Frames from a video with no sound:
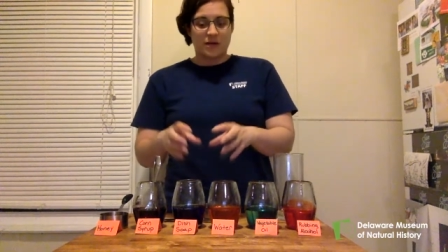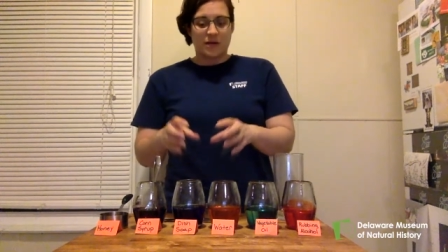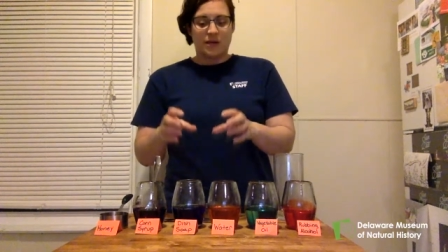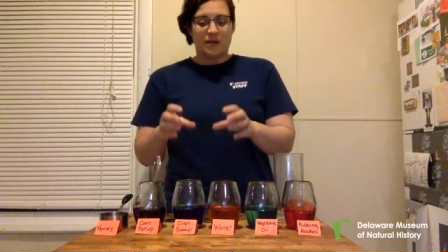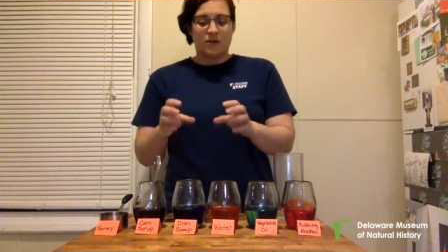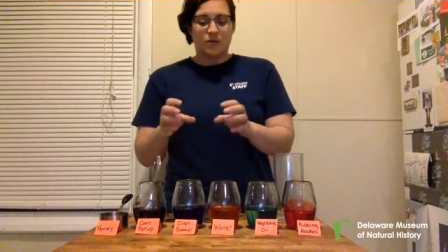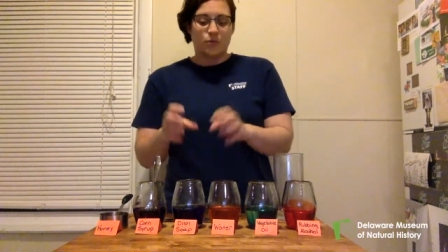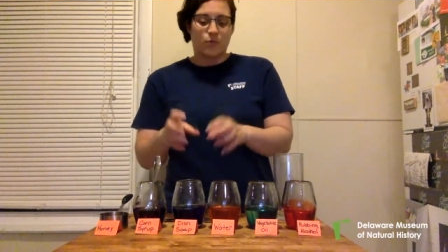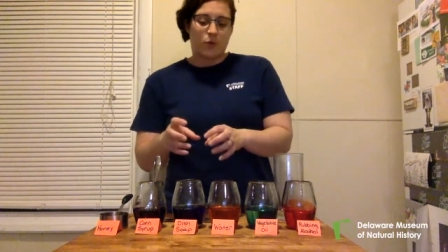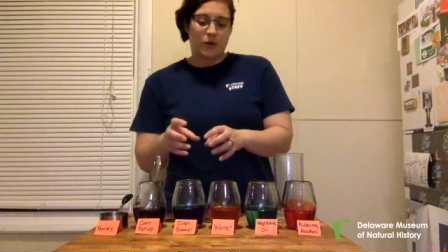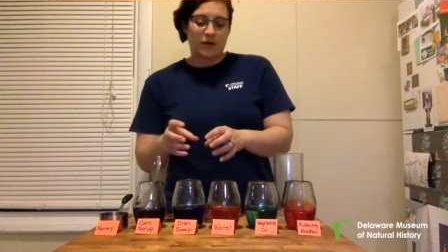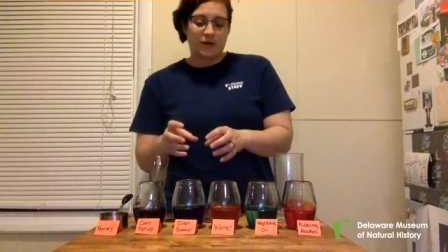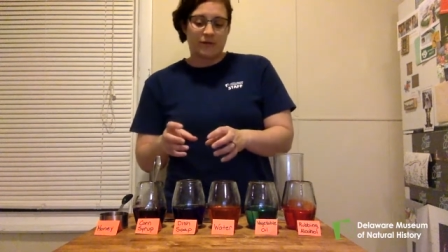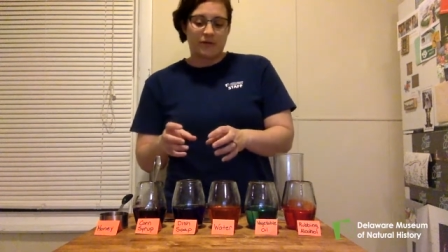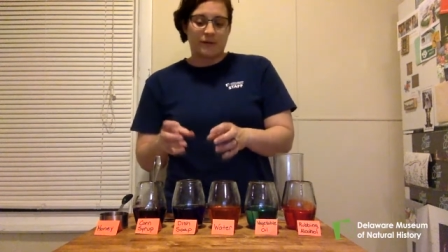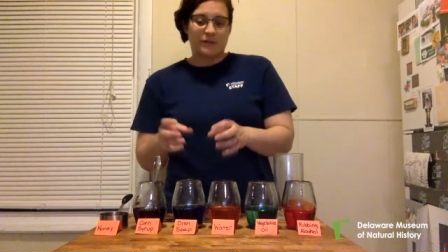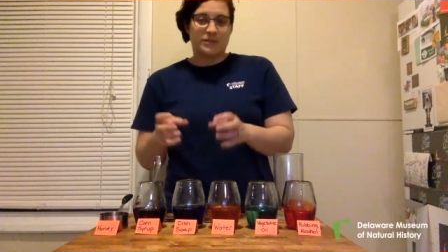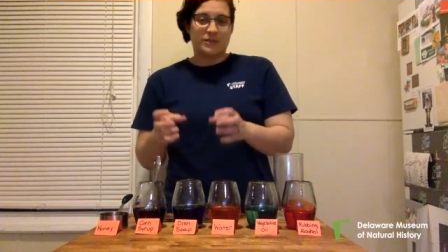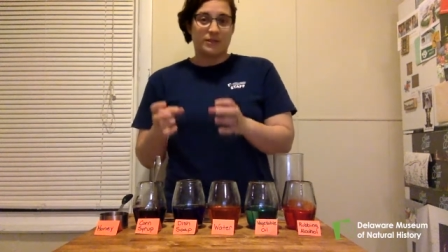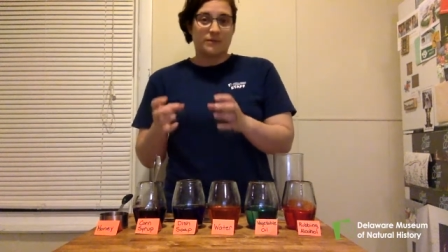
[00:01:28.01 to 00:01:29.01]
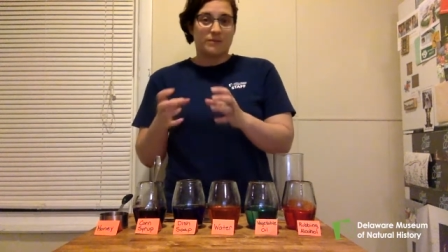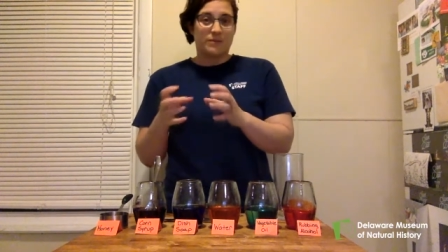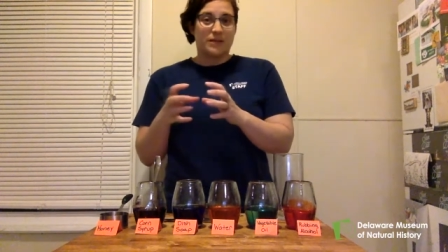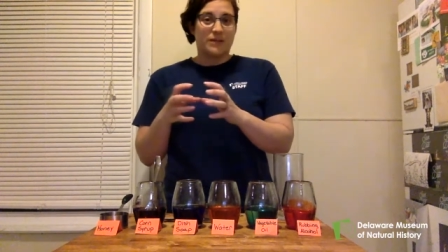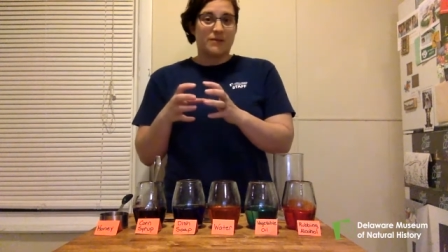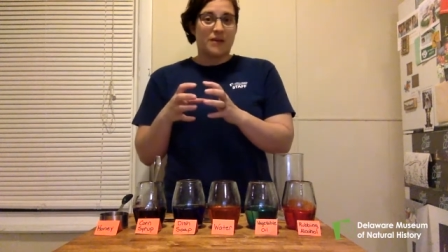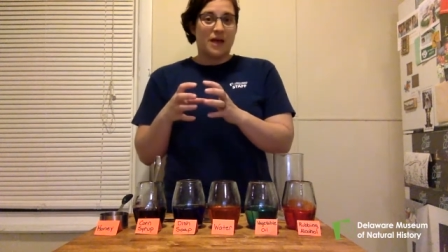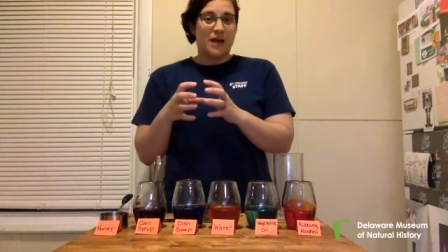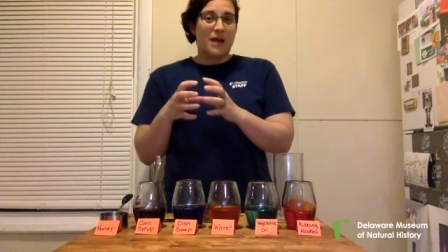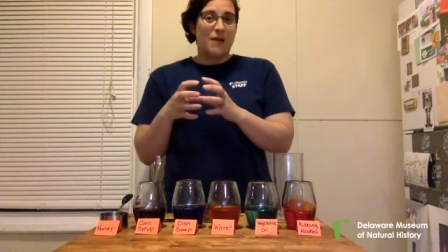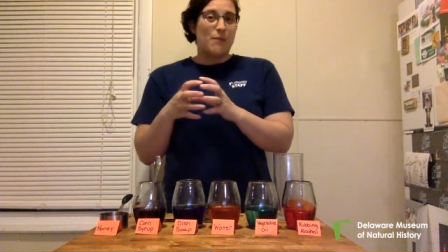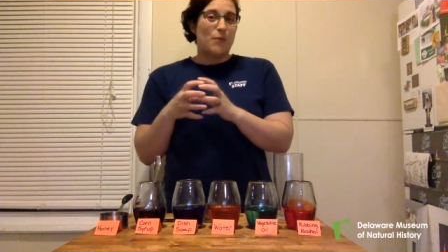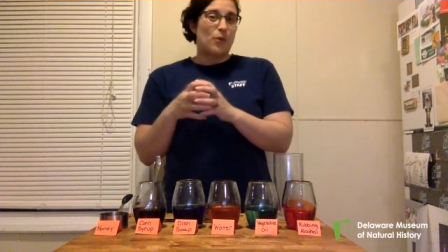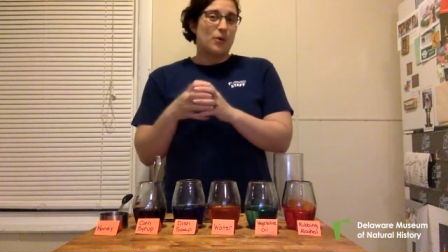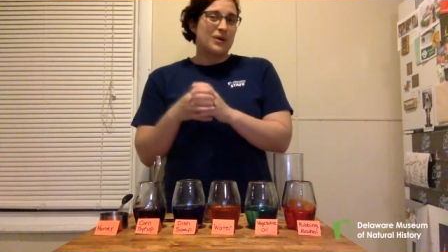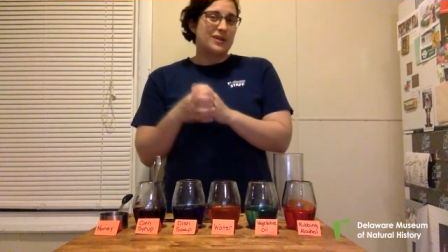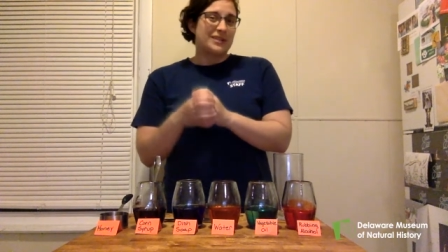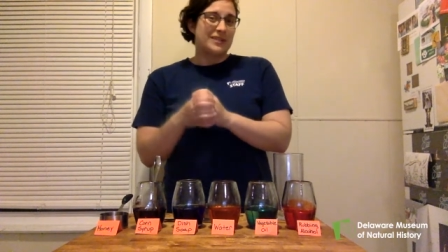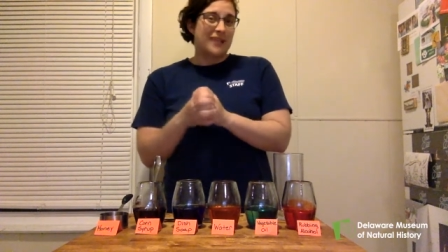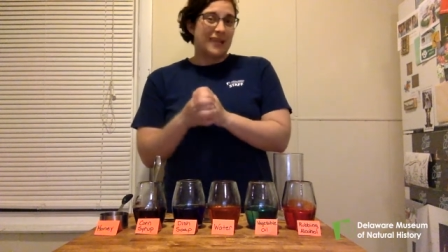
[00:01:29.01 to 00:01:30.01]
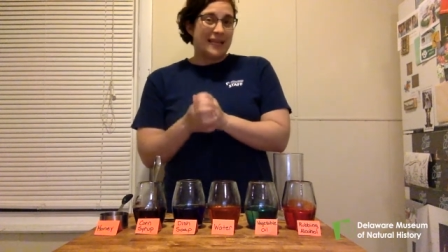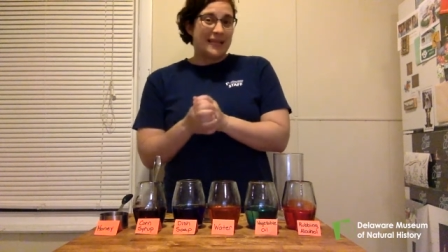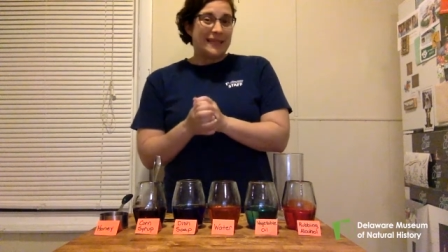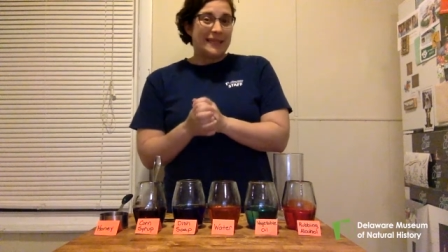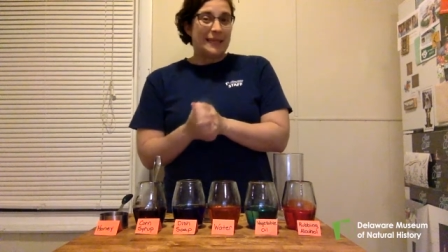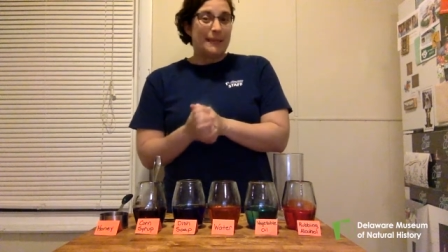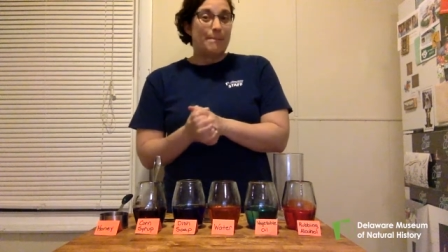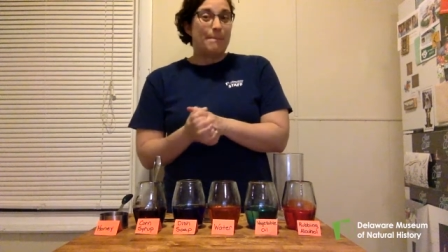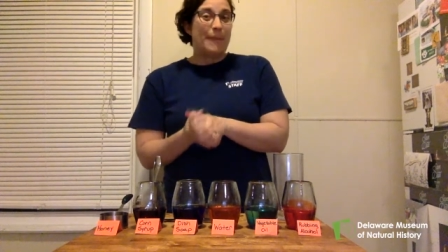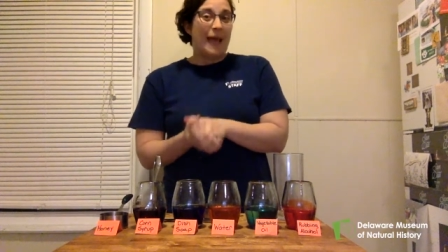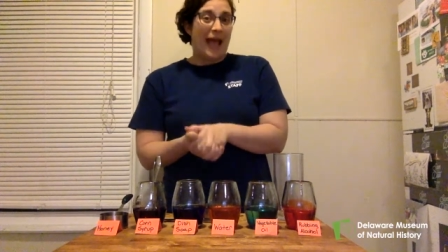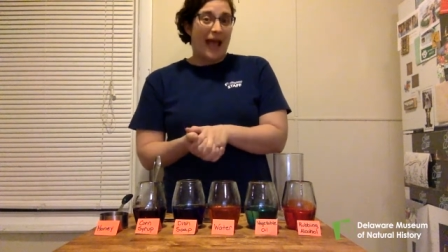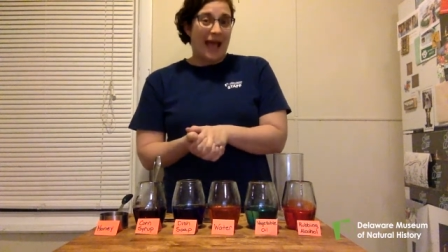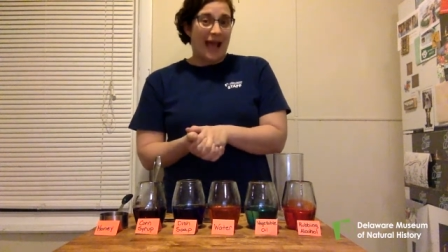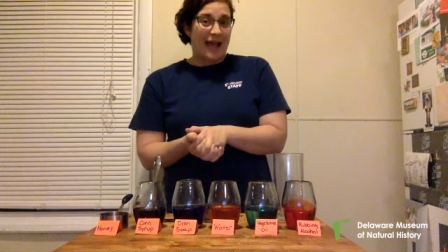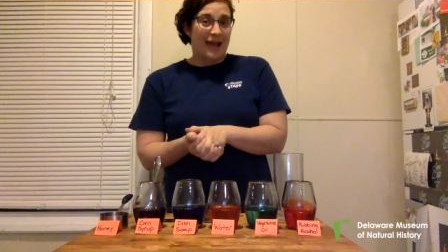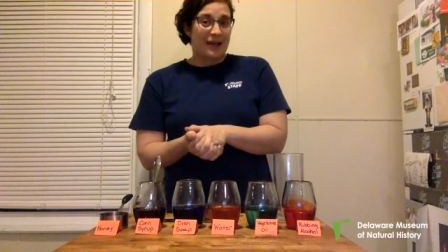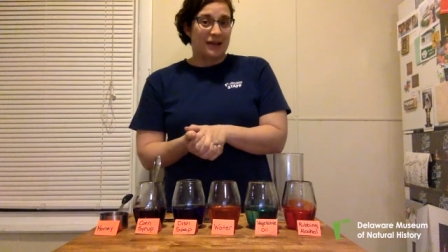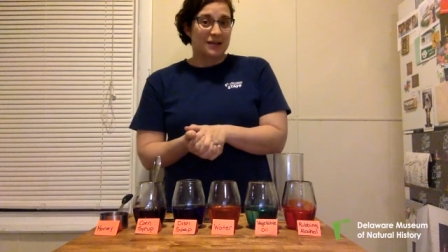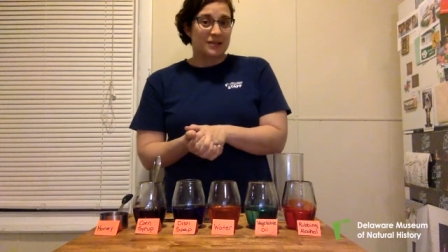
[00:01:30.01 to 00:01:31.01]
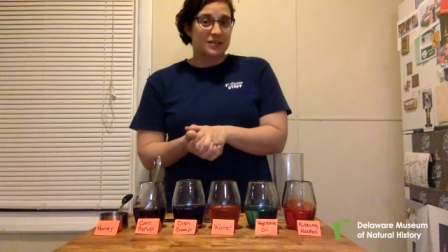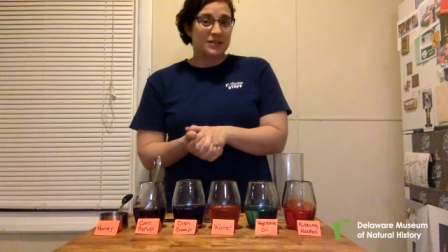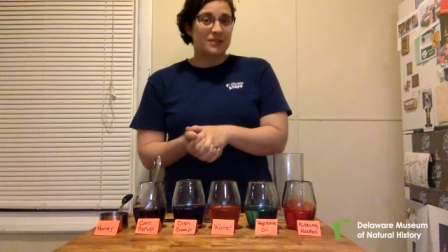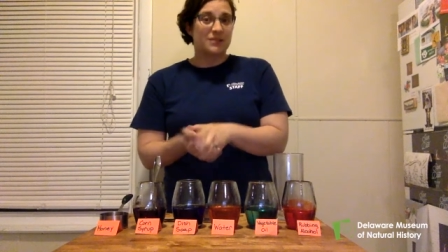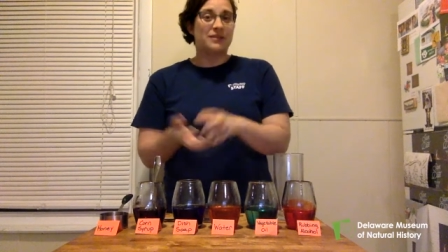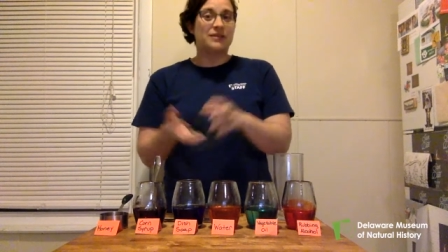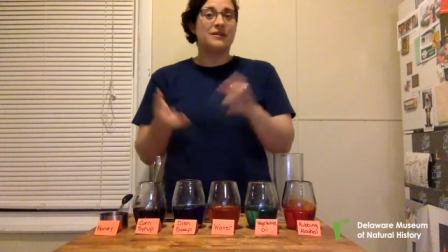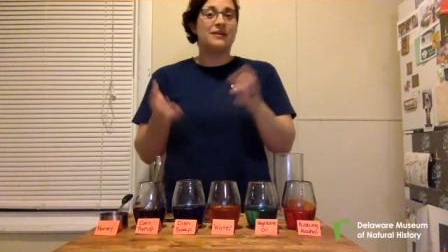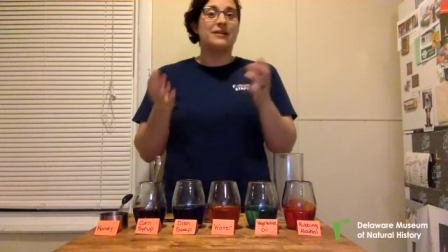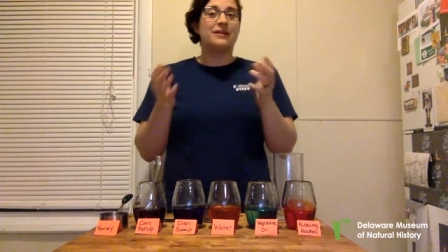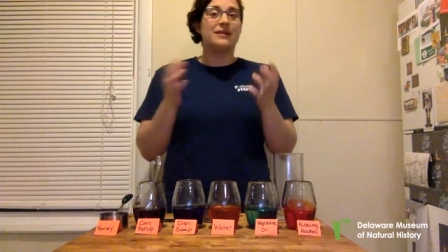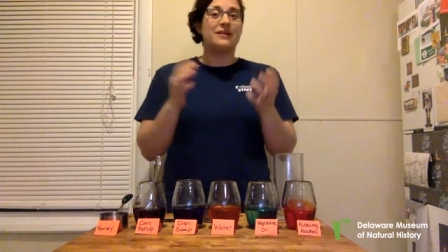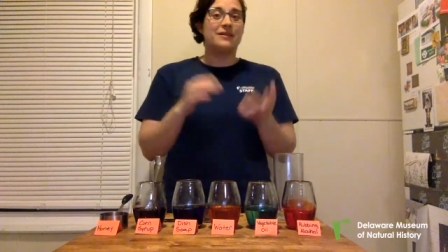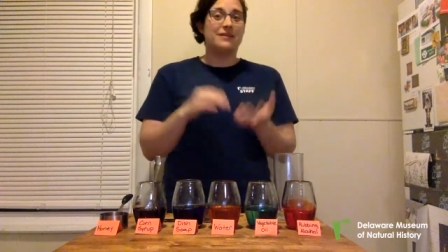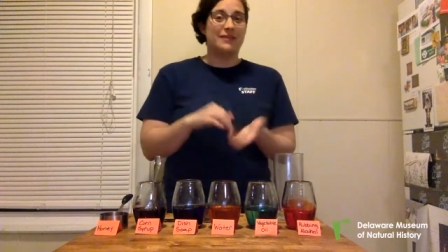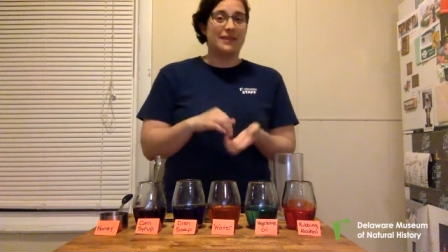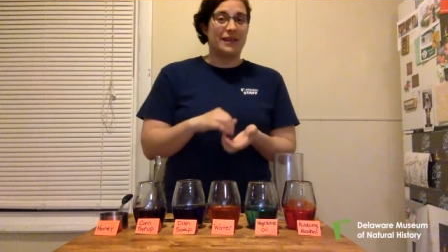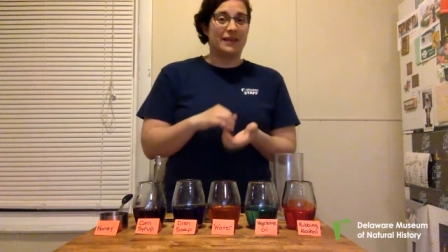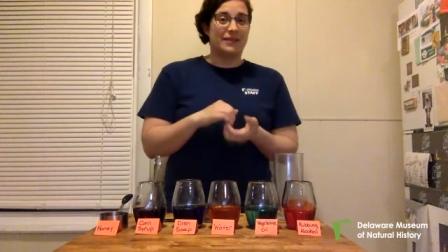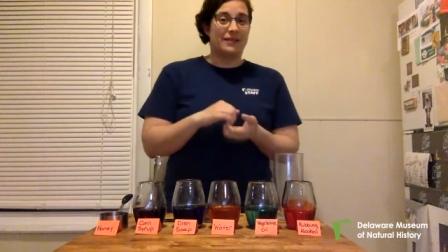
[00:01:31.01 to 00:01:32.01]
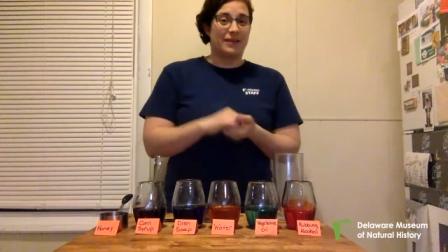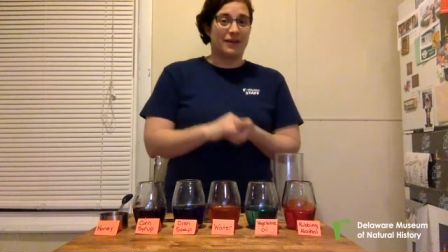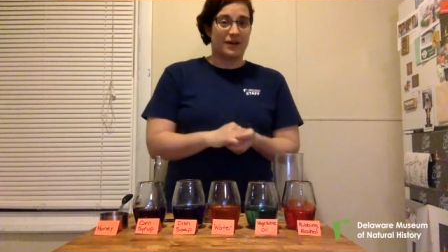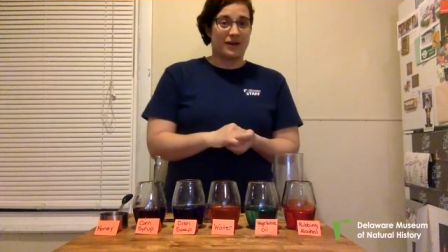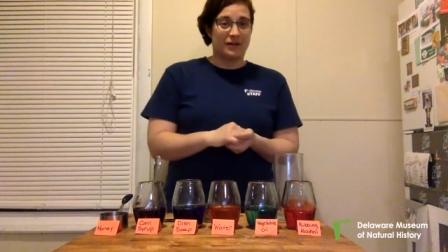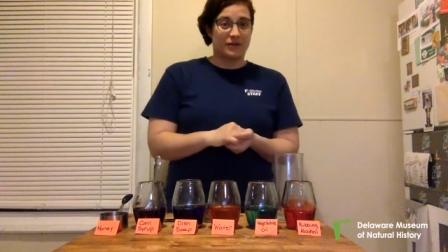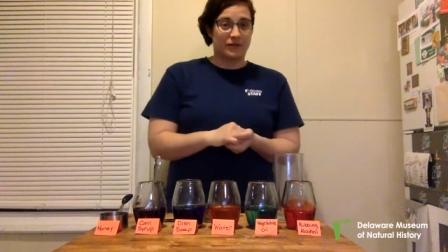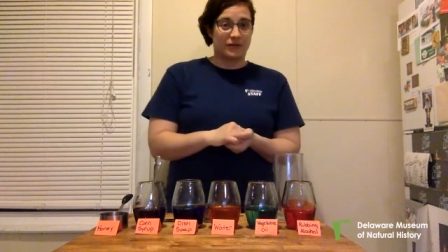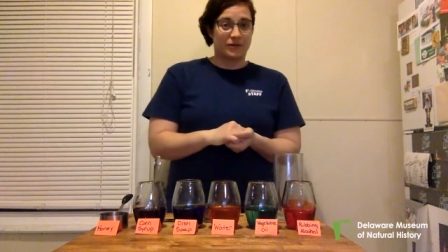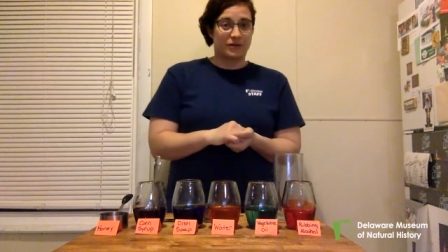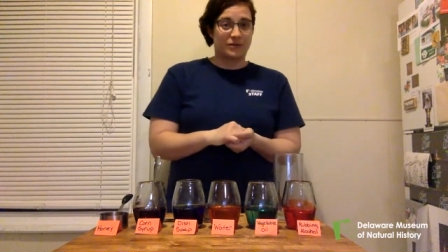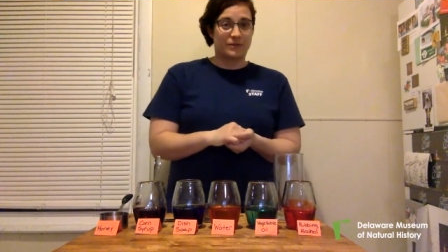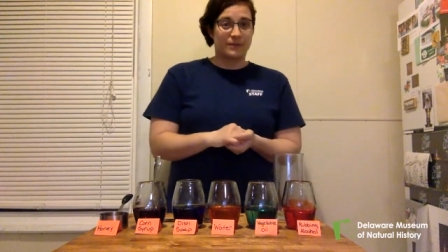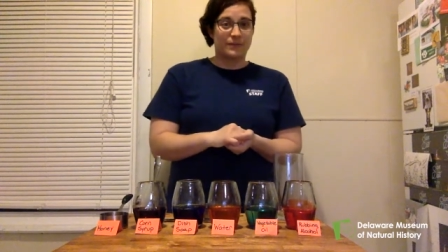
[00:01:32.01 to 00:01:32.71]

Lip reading: in one of them is going to be more tightly packed than the other.